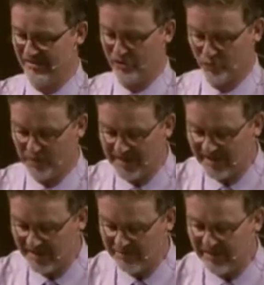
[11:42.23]

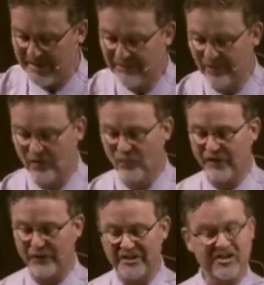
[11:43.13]
Treating people
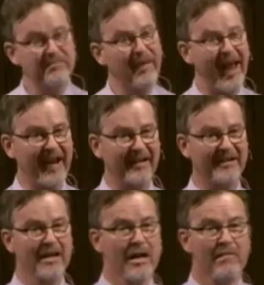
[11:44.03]
with
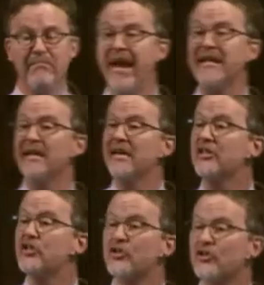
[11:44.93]
respect,
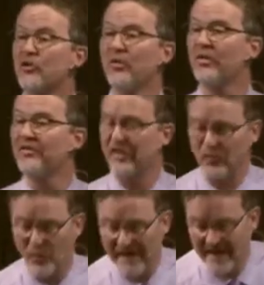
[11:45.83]
making sure
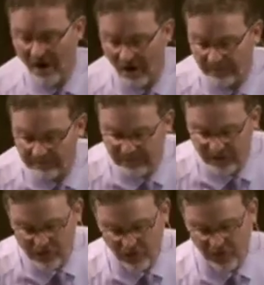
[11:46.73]
that we are
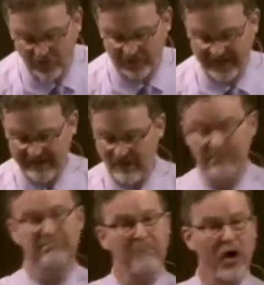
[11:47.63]
pure in our
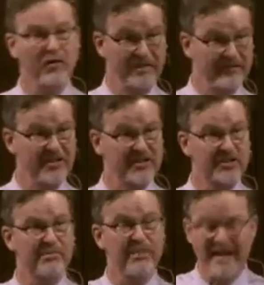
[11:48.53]
motives and
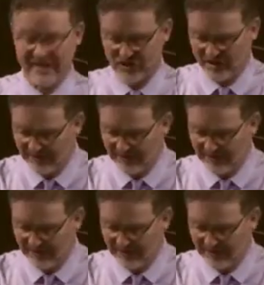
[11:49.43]
speech and